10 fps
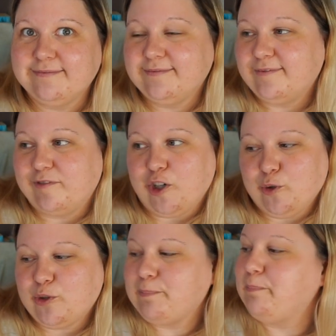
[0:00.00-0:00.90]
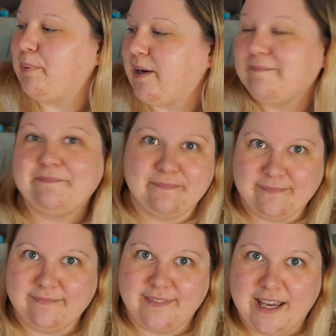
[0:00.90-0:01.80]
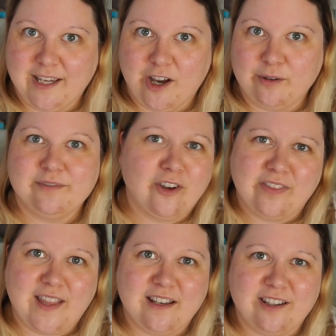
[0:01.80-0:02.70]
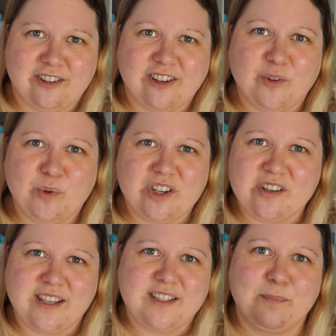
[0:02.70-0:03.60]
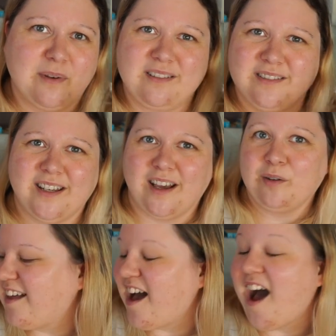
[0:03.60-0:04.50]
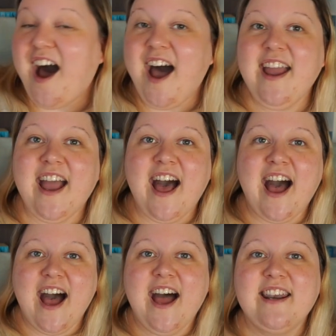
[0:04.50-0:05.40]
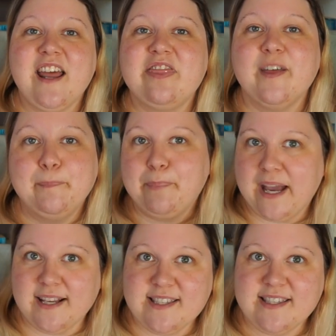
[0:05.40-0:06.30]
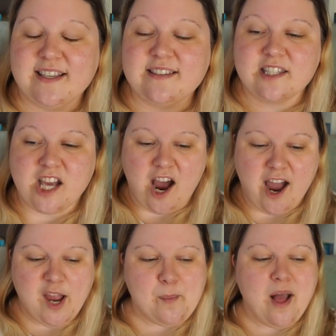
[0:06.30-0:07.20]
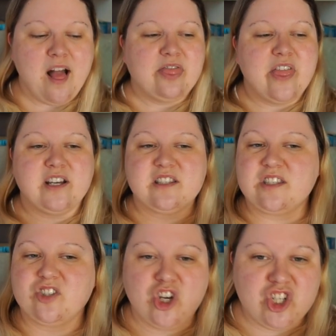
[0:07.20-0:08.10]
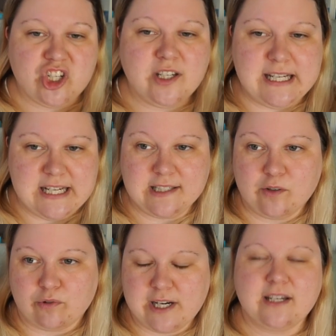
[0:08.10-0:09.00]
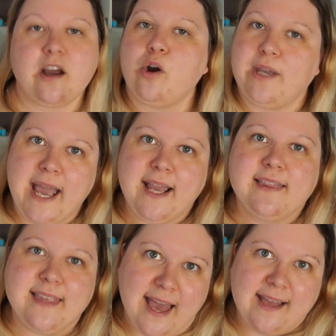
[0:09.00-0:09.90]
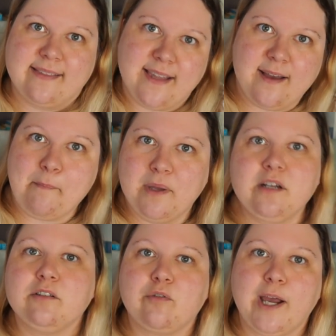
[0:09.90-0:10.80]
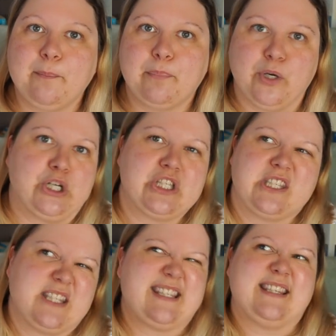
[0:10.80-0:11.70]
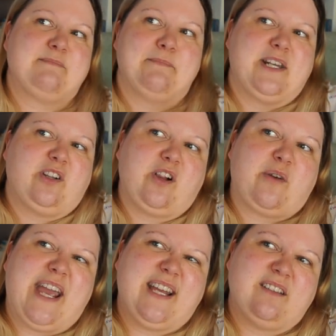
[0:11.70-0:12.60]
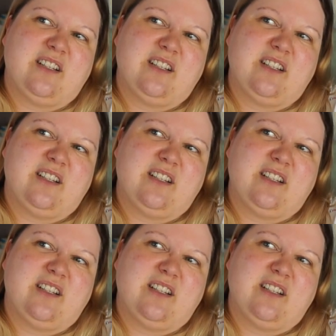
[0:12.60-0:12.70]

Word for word: rude, but there you go. Not that you're gonna watch this, but you know. I had the best time there's such an easy read okay yeah they're middle grade books middle grade